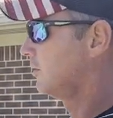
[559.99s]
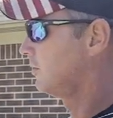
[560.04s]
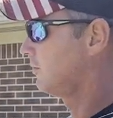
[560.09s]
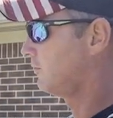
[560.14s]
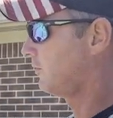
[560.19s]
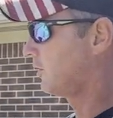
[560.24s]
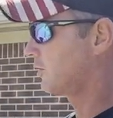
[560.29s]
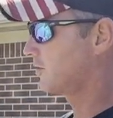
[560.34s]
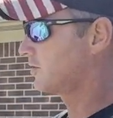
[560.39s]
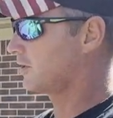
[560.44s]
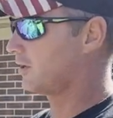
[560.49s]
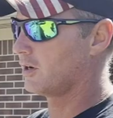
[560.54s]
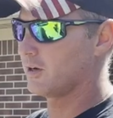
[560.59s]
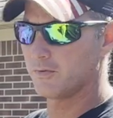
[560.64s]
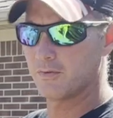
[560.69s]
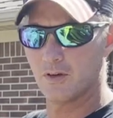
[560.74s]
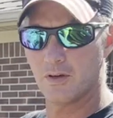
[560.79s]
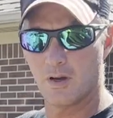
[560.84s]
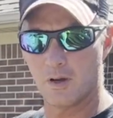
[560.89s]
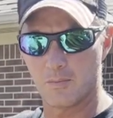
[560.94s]
first off,
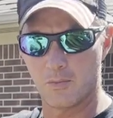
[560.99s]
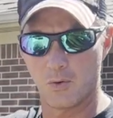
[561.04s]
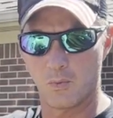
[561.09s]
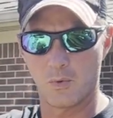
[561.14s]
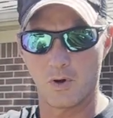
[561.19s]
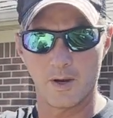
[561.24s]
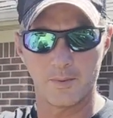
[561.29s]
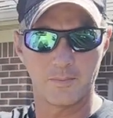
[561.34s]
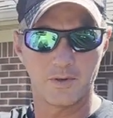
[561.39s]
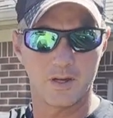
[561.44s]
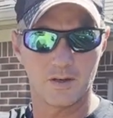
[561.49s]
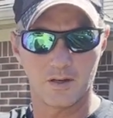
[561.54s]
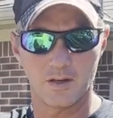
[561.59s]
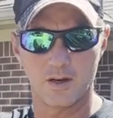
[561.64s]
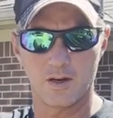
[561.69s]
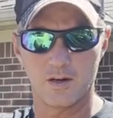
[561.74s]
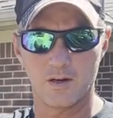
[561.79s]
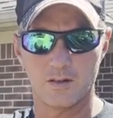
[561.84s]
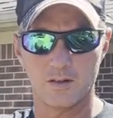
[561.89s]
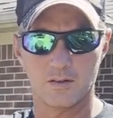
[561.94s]
I'm gonna wipe down the
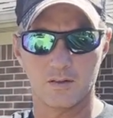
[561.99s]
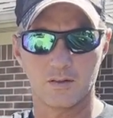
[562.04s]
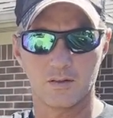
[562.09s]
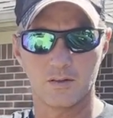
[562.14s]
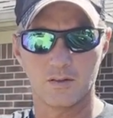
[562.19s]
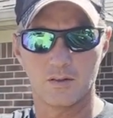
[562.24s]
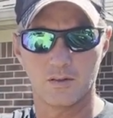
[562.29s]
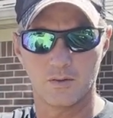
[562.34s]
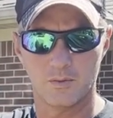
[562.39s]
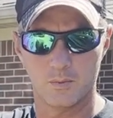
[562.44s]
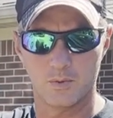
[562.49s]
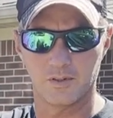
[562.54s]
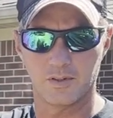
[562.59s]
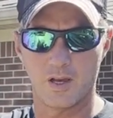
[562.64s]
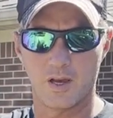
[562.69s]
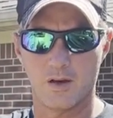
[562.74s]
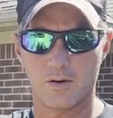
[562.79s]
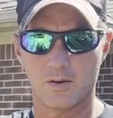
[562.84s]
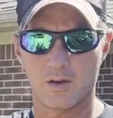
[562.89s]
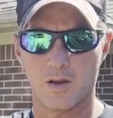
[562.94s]
area with
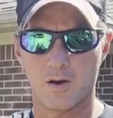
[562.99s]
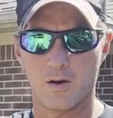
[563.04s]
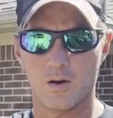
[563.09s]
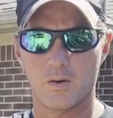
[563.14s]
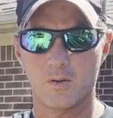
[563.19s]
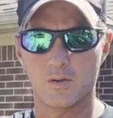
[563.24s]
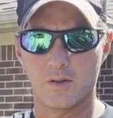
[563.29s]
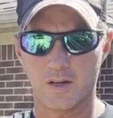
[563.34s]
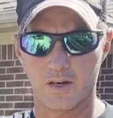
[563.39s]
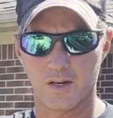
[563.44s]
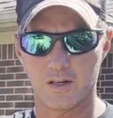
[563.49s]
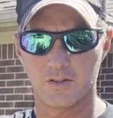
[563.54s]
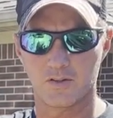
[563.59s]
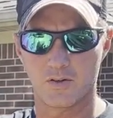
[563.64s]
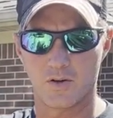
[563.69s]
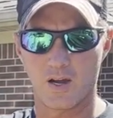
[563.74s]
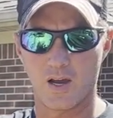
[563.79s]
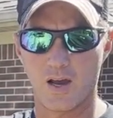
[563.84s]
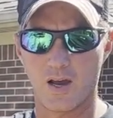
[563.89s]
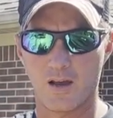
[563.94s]
alcohol, let it
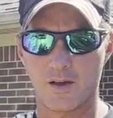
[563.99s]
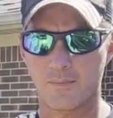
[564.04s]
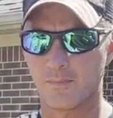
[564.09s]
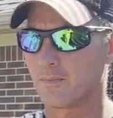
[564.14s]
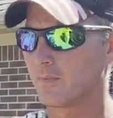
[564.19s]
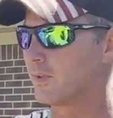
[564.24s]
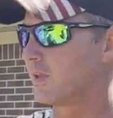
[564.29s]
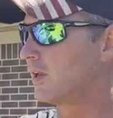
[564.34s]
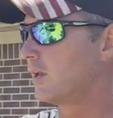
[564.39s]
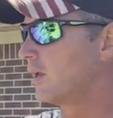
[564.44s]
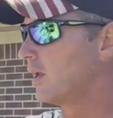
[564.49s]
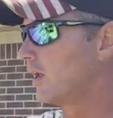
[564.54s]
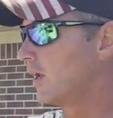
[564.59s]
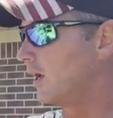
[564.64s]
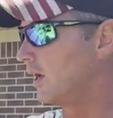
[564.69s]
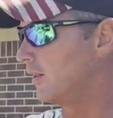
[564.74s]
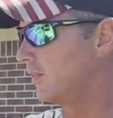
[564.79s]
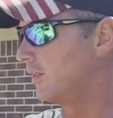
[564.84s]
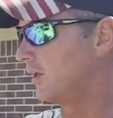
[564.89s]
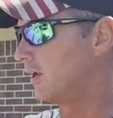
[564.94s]
dry,
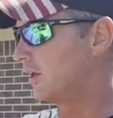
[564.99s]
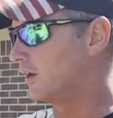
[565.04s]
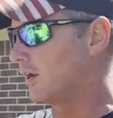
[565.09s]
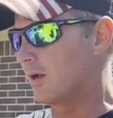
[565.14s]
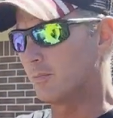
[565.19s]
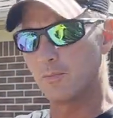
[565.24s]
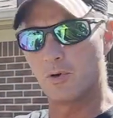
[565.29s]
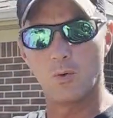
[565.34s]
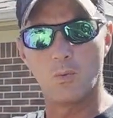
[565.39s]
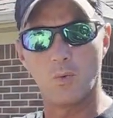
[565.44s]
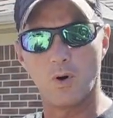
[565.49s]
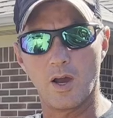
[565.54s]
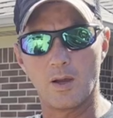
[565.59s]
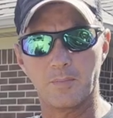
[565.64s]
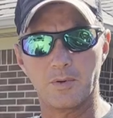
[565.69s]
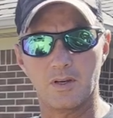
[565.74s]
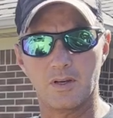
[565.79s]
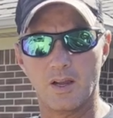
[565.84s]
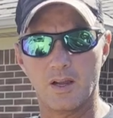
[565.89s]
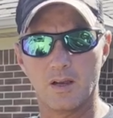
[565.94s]
and then I'm gonna wipe
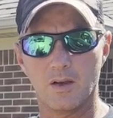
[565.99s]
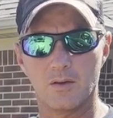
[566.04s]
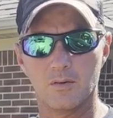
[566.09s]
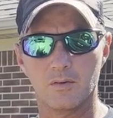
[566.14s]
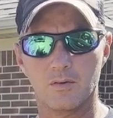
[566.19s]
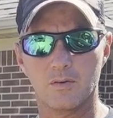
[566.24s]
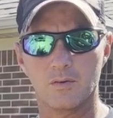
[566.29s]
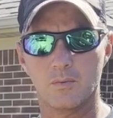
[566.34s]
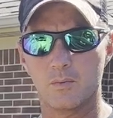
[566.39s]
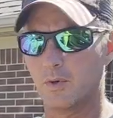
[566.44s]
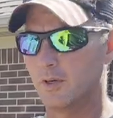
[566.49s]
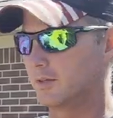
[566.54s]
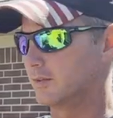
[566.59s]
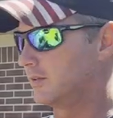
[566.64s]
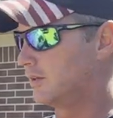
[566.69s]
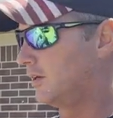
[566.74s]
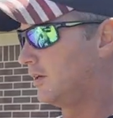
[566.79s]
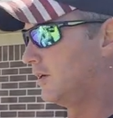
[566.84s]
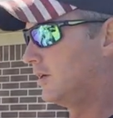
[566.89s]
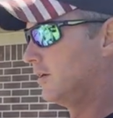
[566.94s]
it down
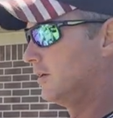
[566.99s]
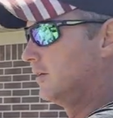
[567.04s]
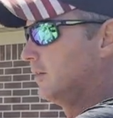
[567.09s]
with uh,